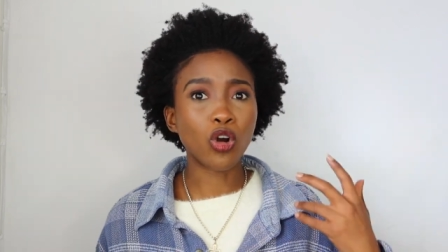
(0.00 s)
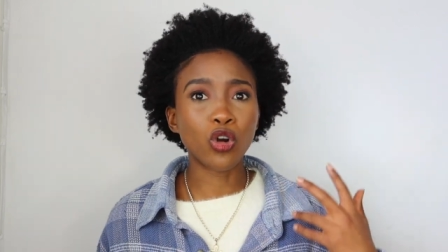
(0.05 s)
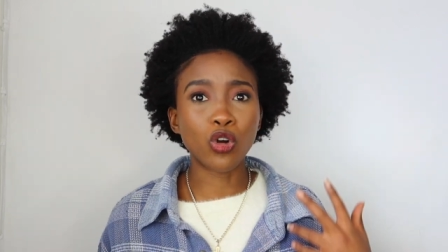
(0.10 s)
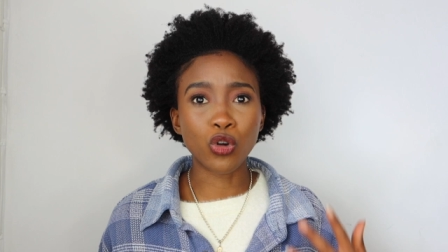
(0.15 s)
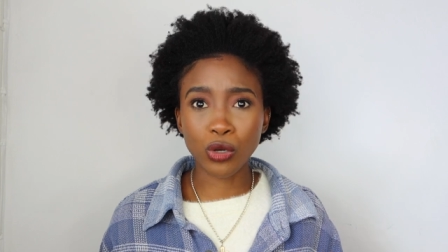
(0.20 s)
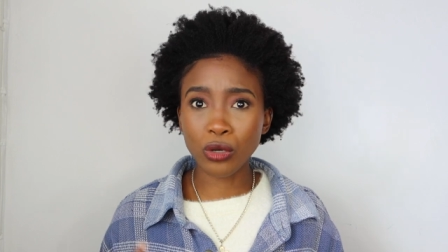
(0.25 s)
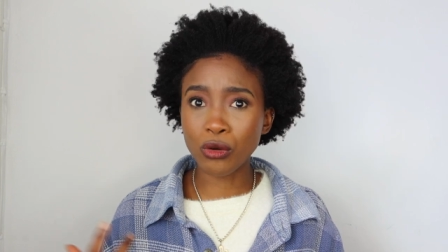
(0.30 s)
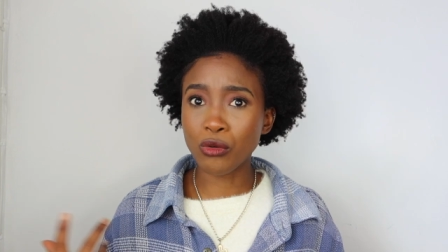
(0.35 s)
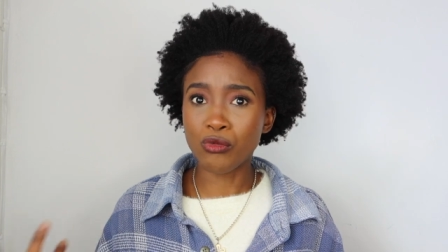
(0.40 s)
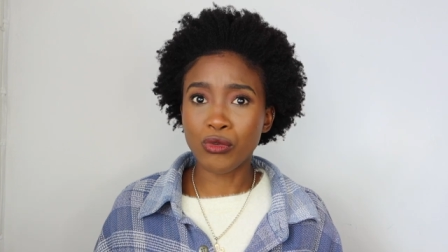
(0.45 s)

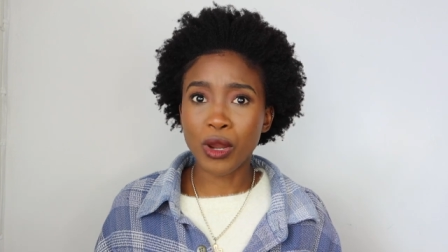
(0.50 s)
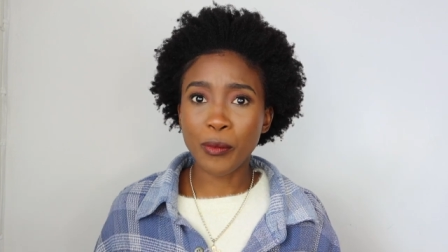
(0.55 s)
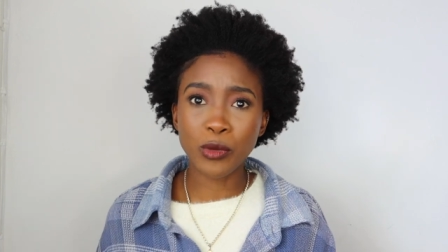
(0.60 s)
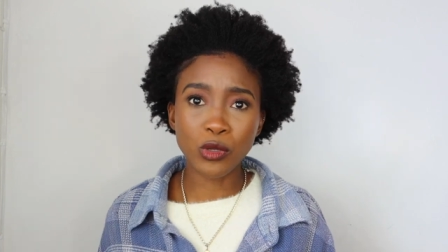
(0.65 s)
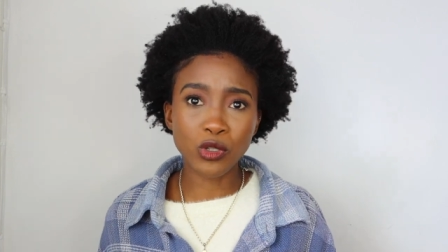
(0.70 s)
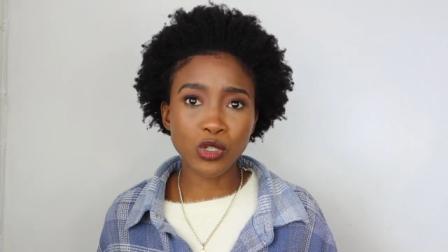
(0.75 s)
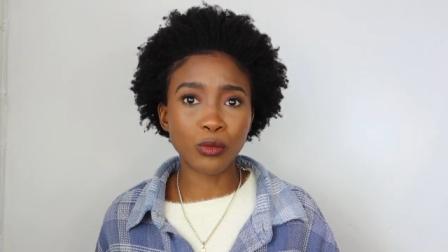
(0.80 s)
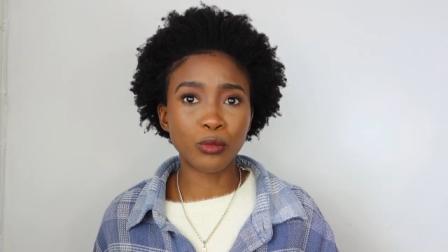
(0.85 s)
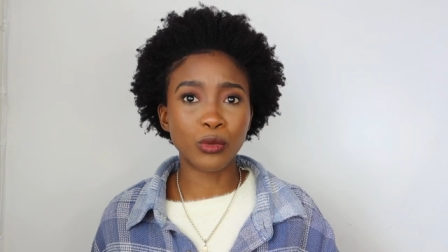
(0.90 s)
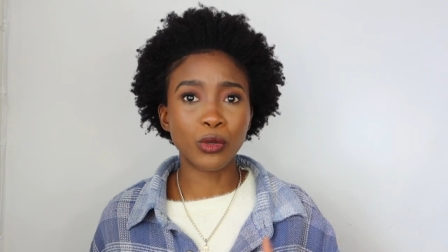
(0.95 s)
good
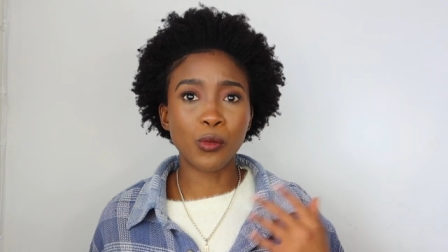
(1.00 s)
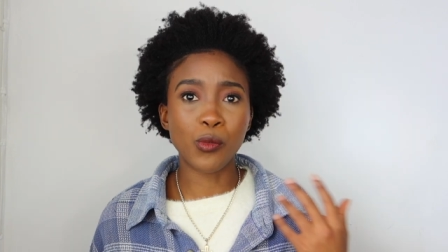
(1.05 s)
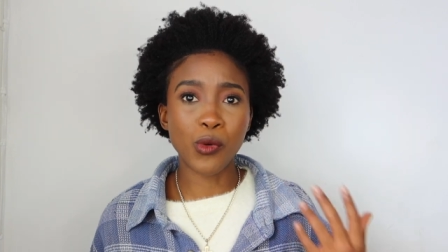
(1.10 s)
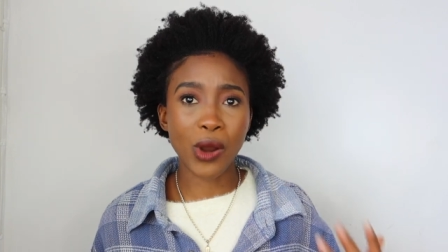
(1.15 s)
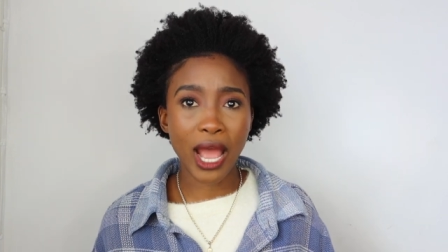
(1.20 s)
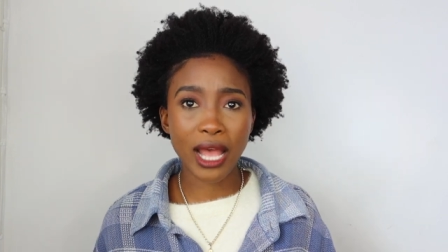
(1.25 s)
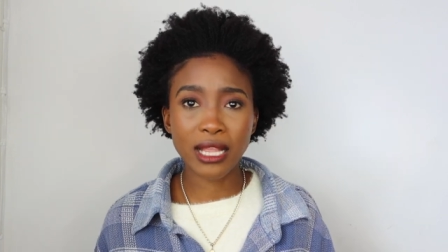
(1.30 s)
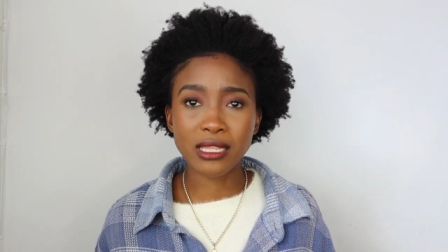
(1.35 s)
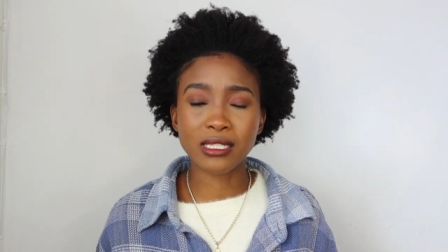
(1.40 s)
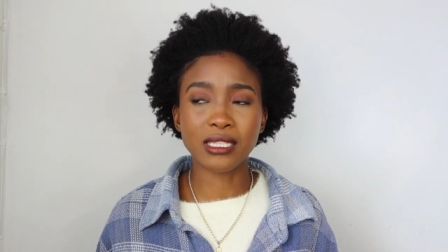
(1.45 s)
reputable
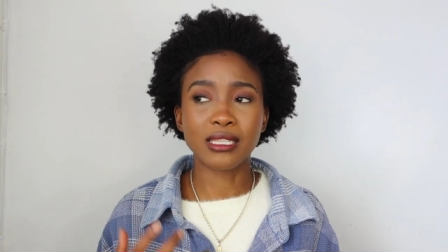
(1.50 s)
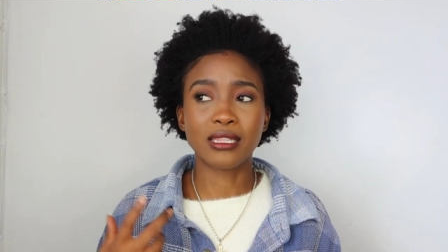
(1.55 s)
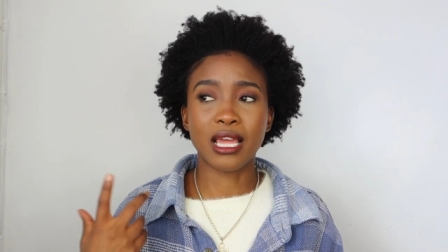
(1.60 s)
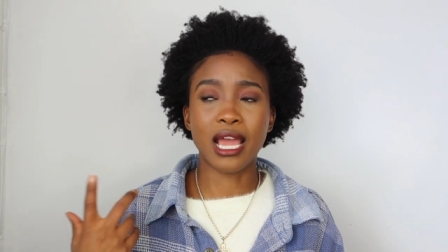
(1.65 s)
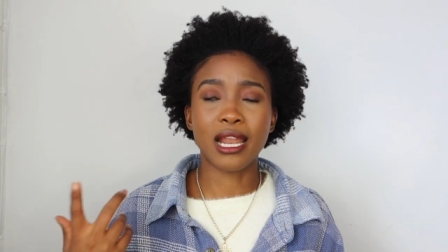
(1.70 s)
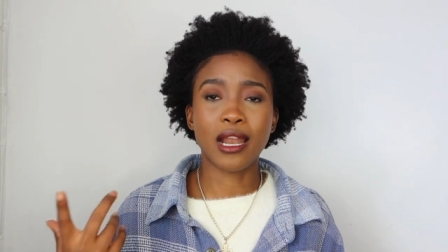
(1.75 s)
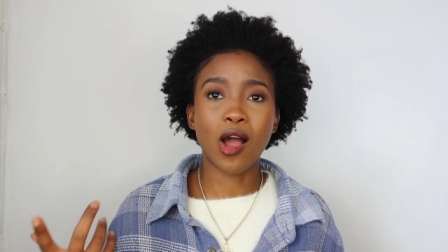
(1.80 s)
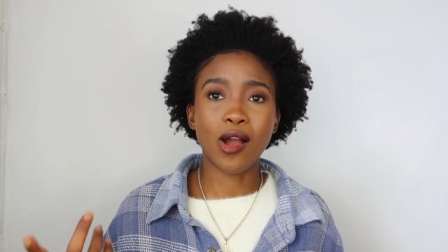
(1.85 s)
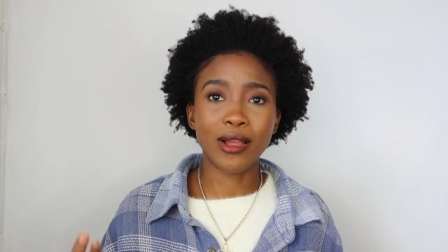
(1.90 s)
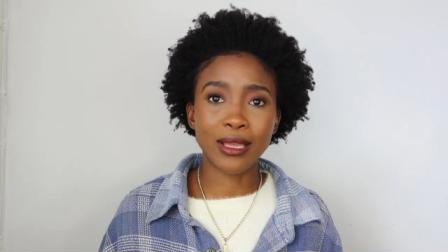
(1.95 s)
brands
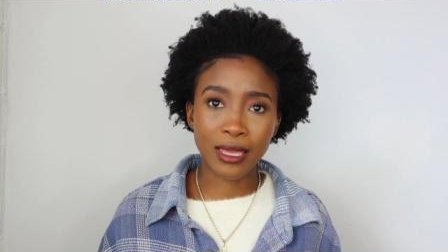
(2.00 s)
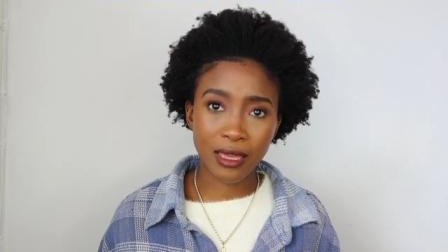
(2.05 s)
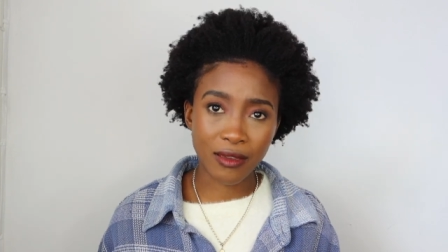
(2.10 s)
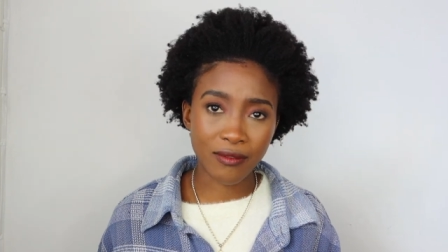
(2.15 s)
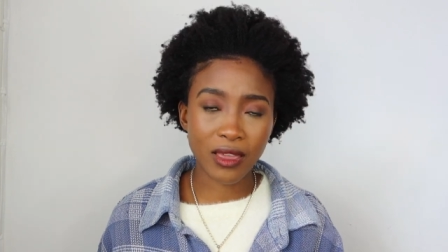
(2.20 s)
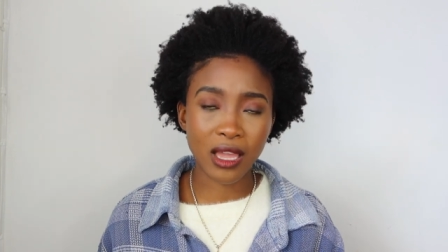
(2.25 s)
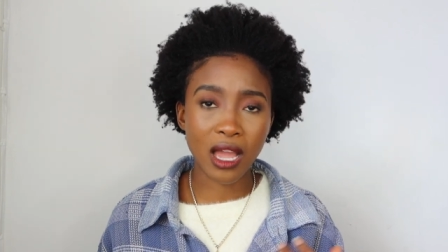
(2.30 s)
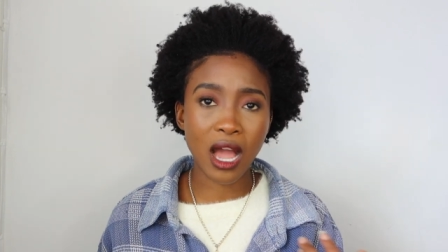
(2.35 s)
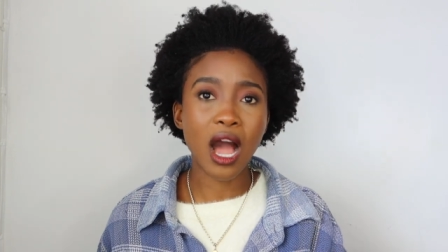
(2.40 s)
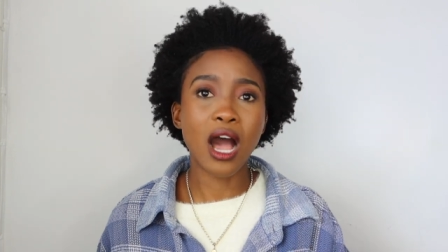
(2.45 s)
that are
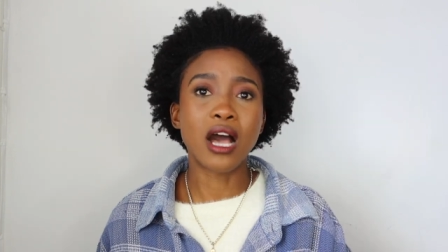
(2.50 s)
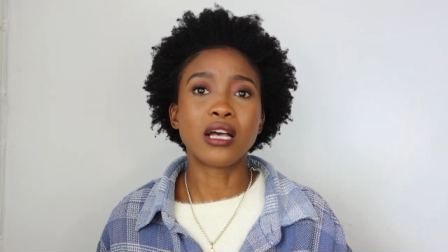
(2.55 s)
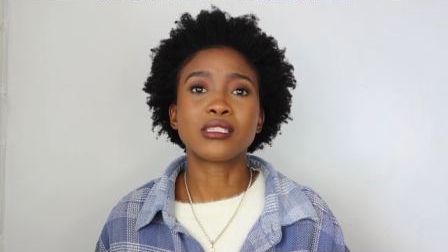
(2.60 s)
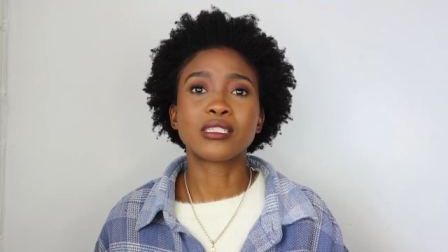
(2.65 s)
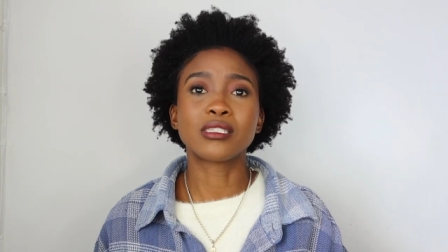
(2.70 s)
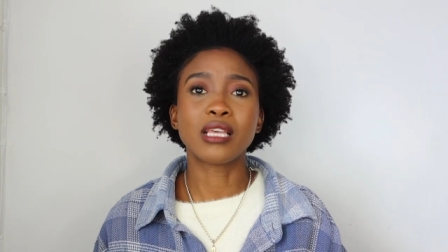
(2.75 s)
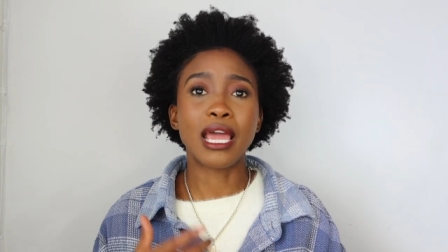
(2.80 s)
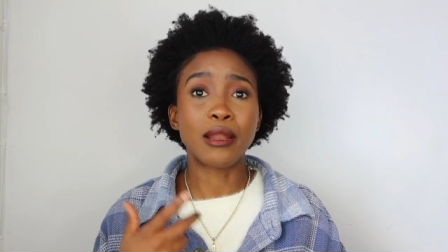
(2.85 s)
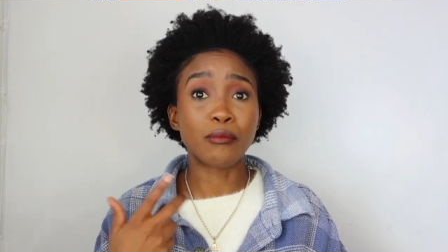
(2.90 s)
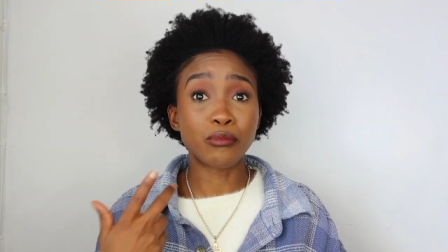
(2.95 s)
giving
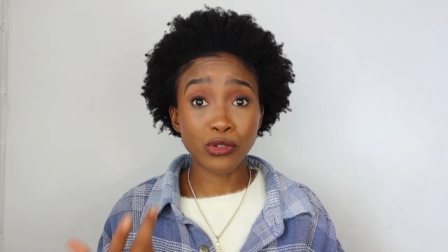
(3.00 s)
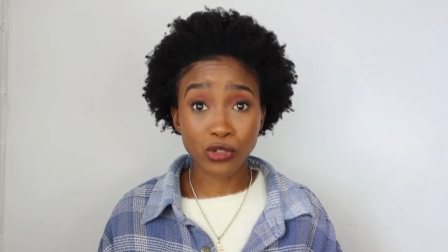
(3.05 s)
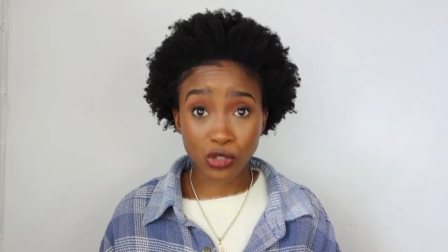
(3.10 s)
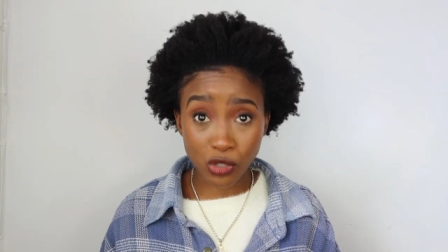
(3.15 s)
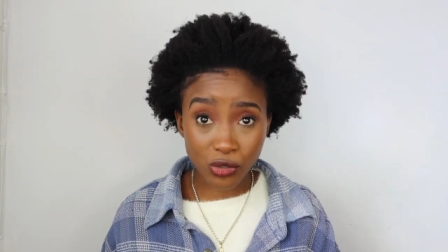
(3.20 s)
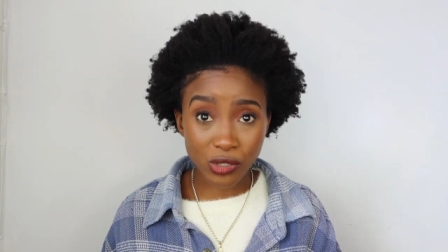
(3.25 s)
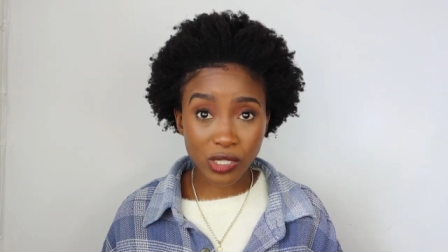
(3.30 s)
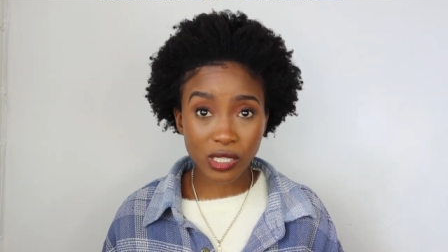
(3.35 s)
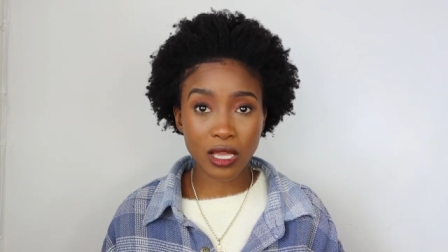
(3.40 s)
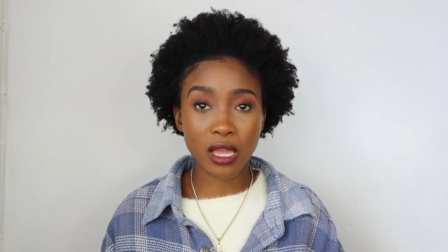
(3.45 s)
us and
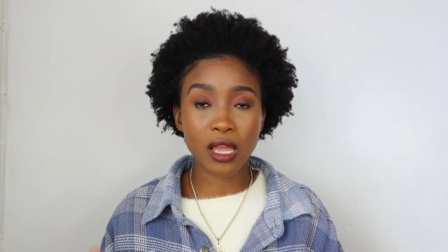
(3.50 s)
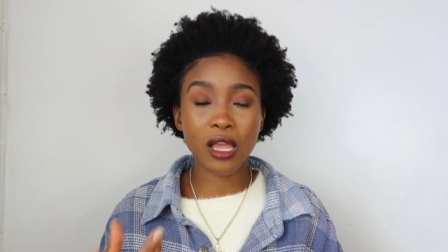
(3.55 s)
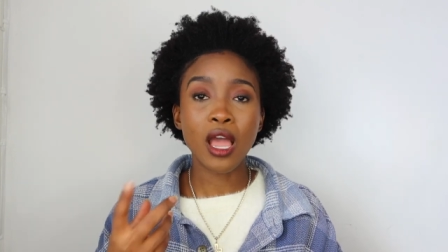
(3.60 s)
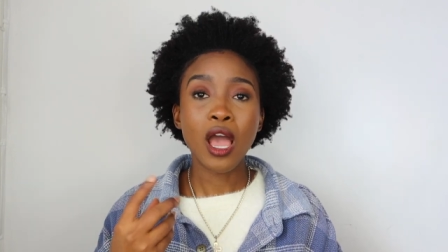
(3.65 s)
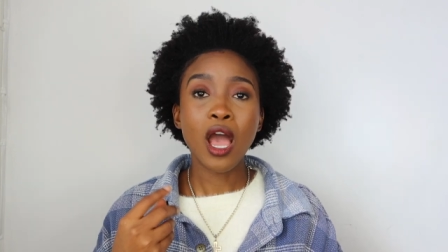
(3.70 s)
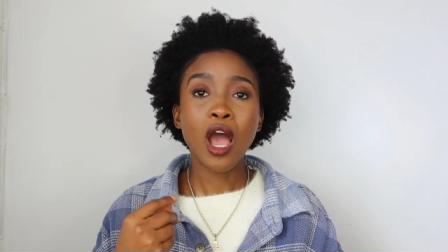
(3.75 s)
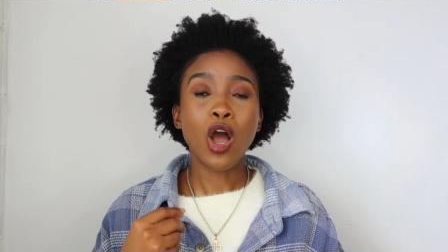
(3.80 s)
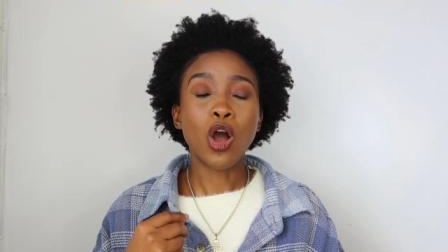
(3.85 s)
producing